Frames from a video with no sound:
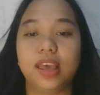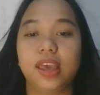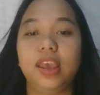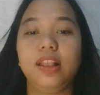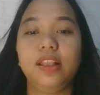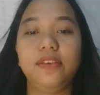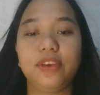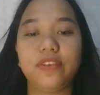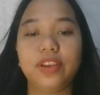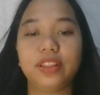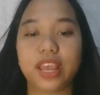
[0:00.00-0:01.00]
In the
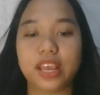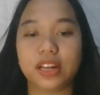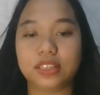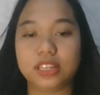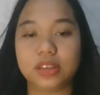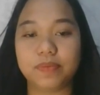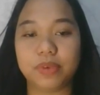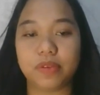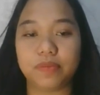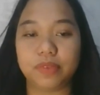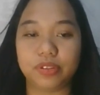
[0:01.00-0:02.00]
fairy tale
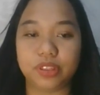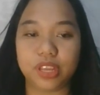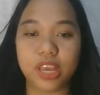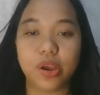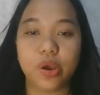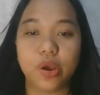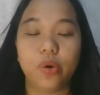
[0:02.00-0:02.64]
Sleeping Beauty,